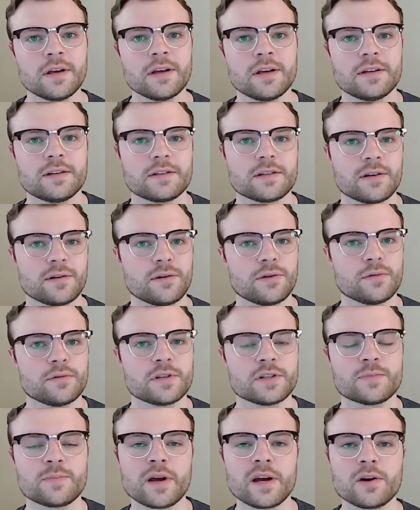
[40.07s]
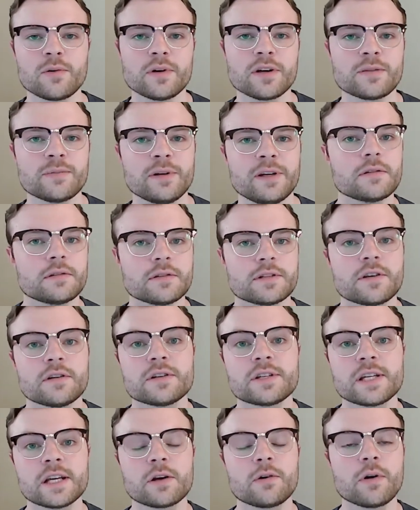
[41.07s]
So just bear with me here. So there's
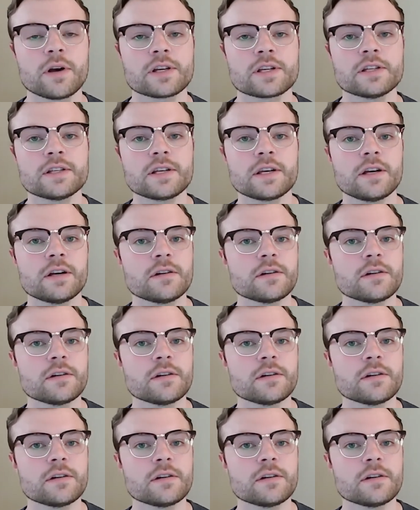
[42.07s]
10 questions here.